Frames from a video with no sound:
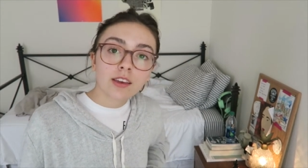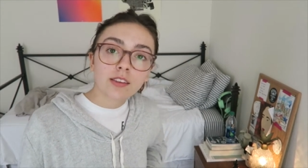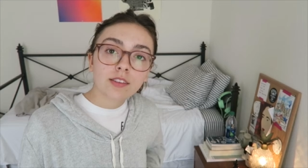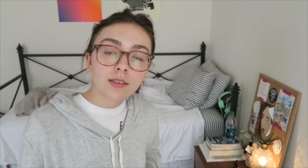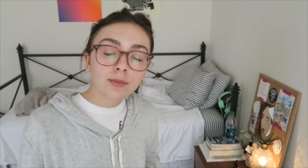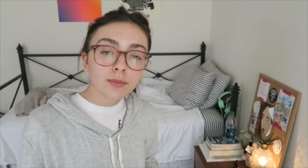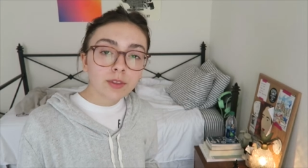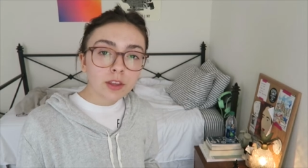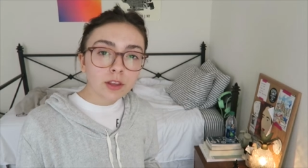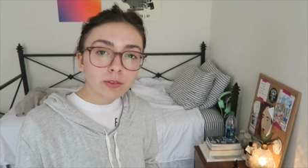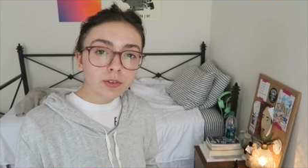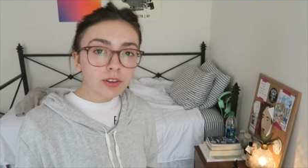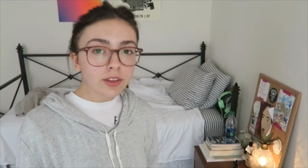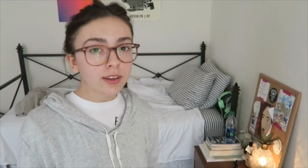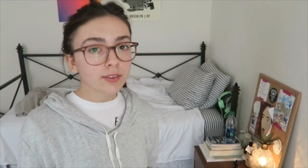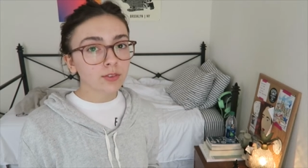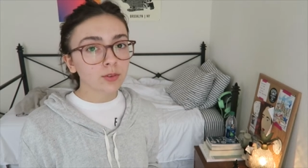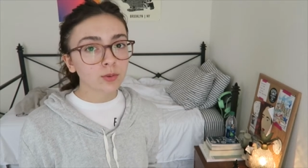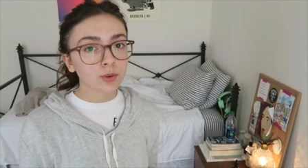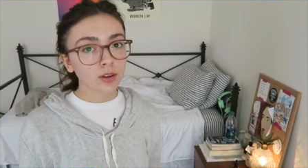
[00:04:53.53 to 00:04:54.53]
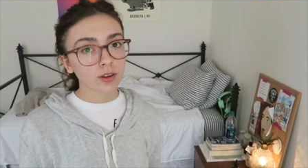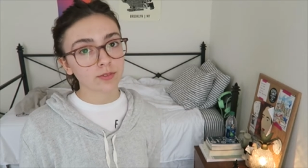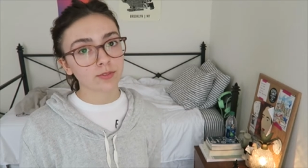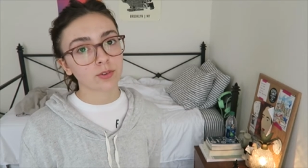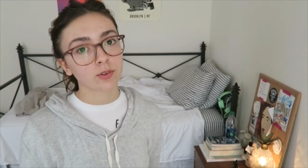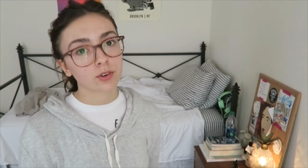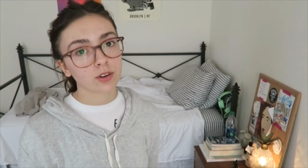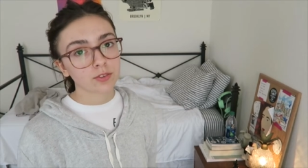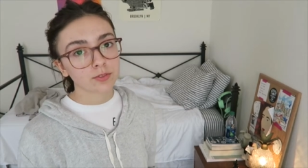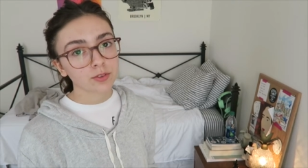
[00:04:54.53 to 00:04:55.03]
it's something you really have to work
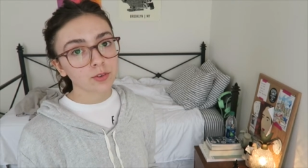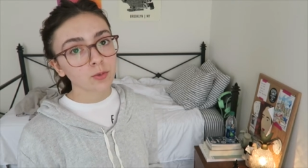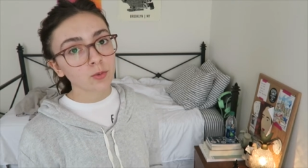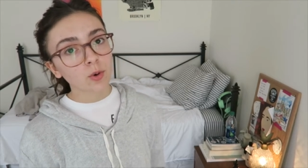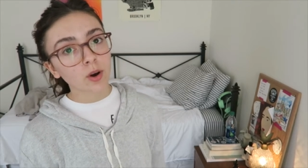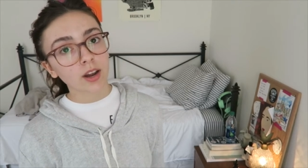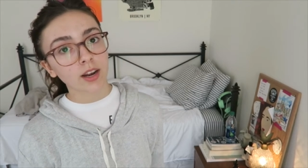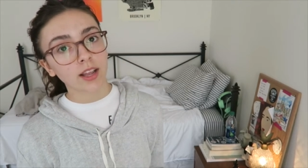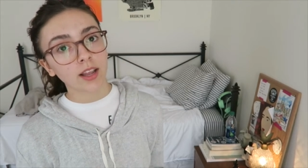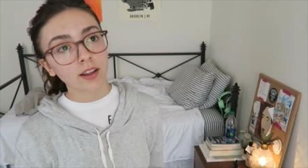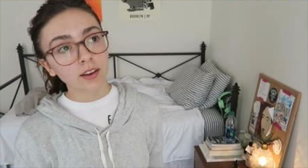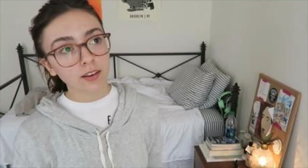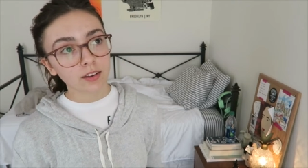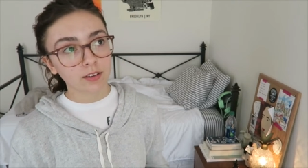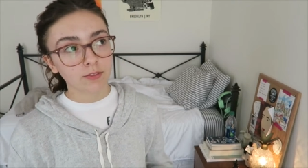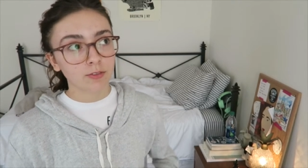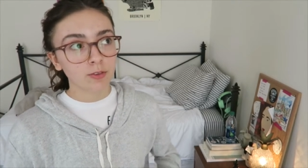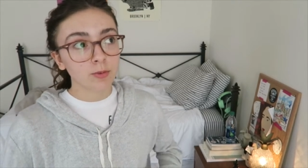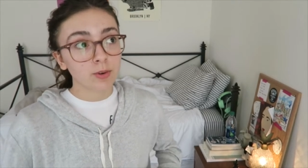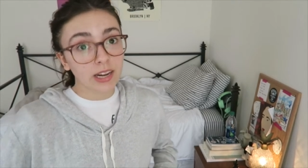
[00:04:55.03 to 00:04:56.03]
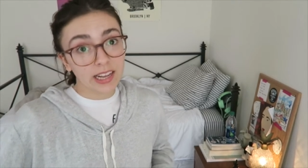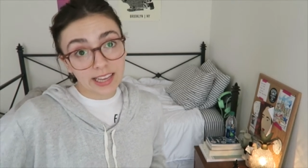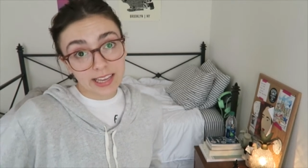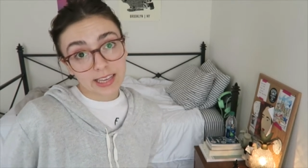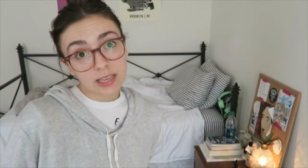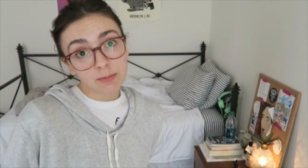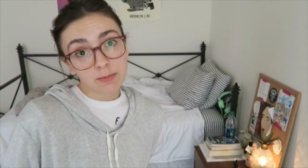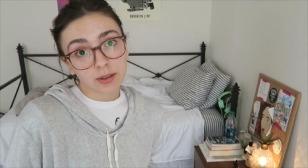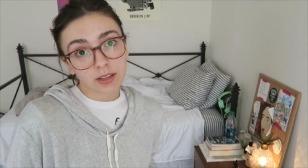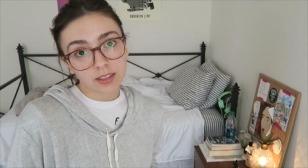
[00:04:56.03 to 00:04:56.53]
for if you want it and if you want to
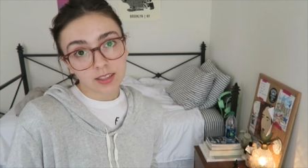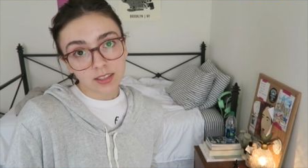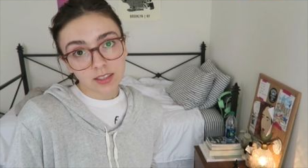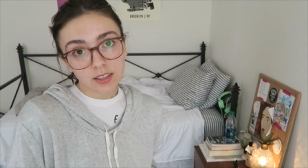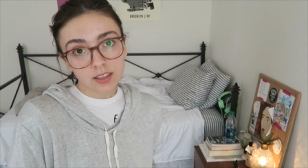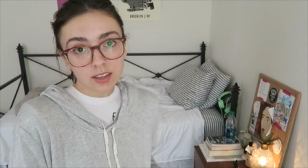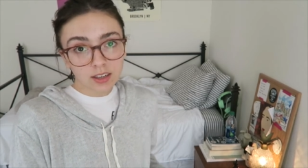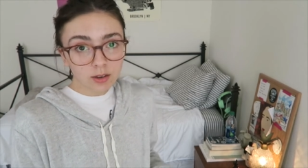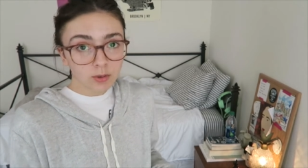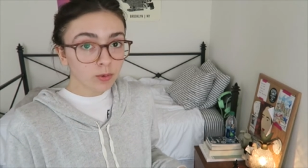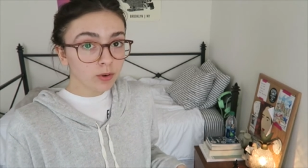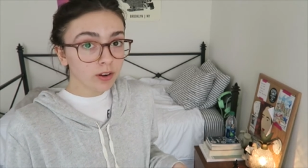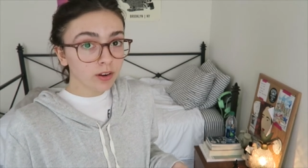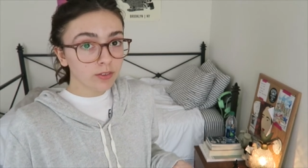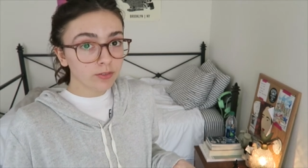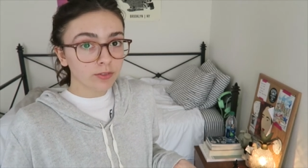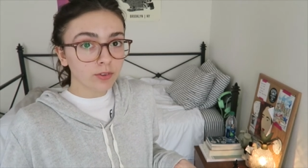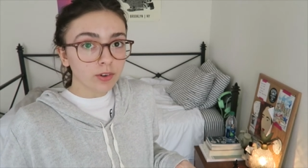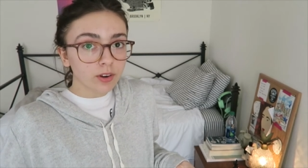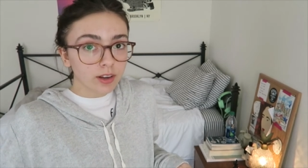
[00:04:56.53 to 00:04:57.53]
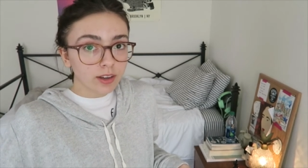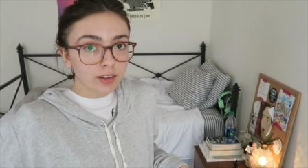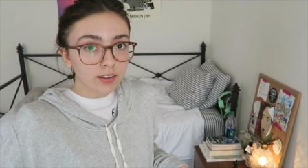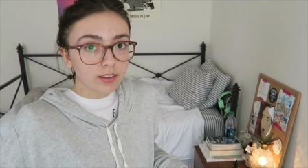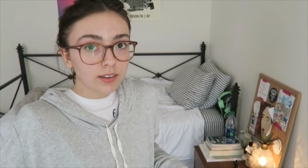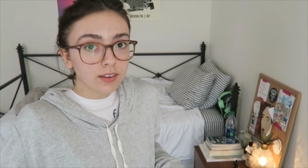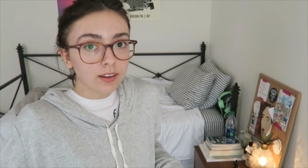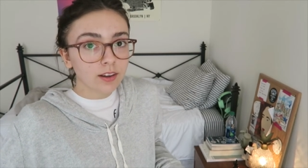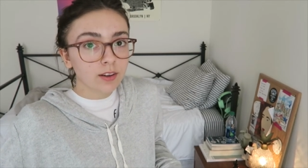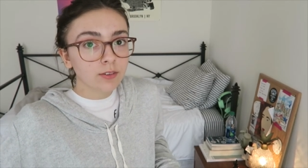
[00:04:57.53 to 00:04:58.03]
keep it, then you gotta work for
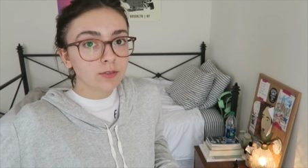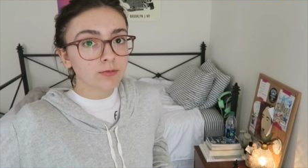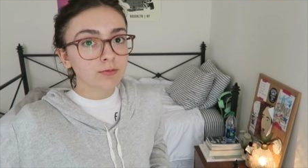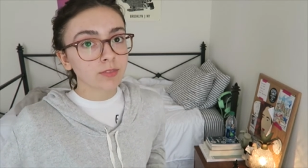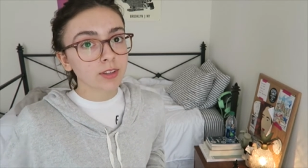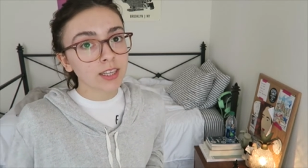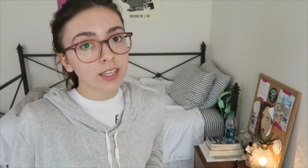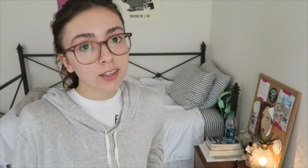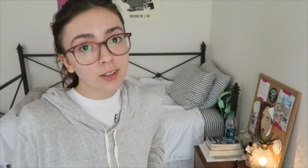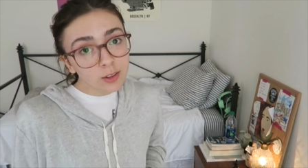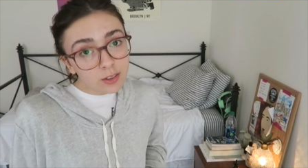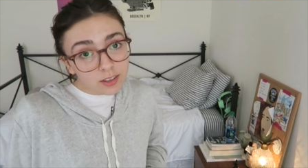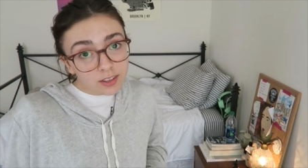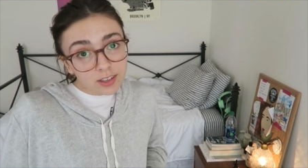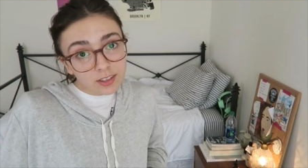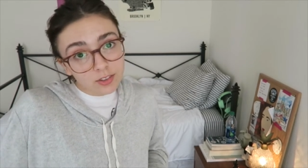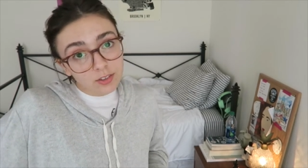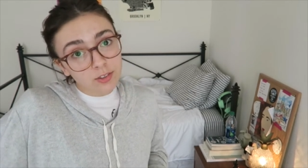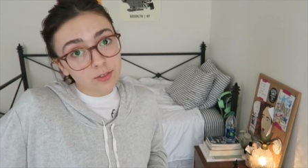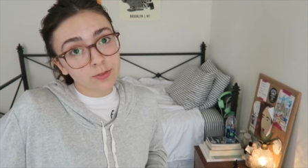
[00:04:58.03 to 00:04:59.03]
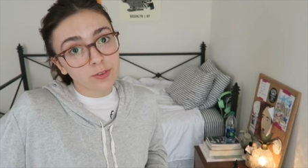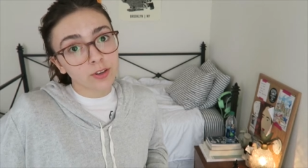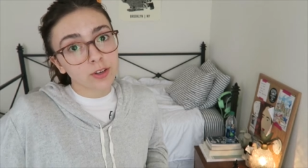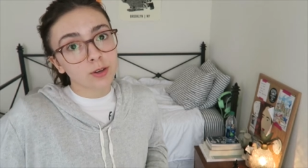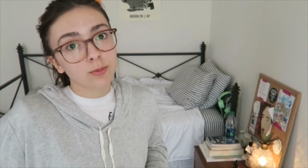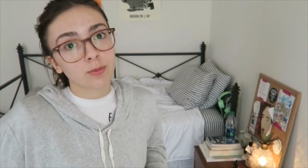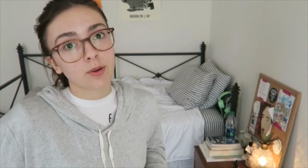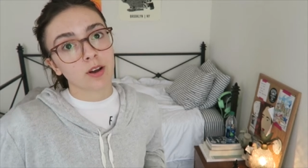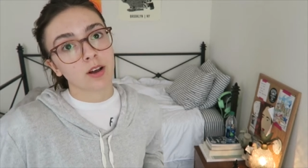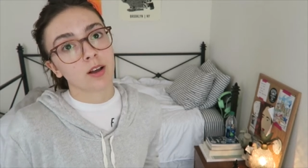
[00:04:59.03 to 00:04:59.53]
it, you know? Like do the dishes for
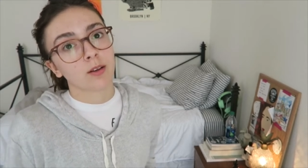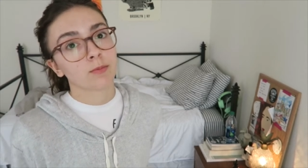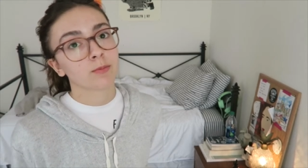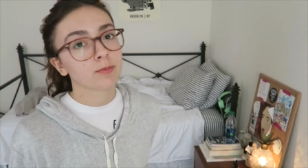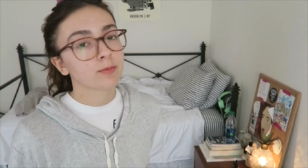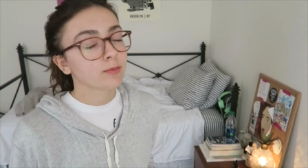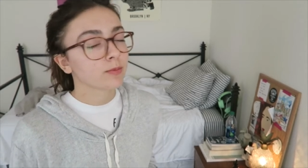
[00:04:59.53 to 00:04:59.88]
your mom,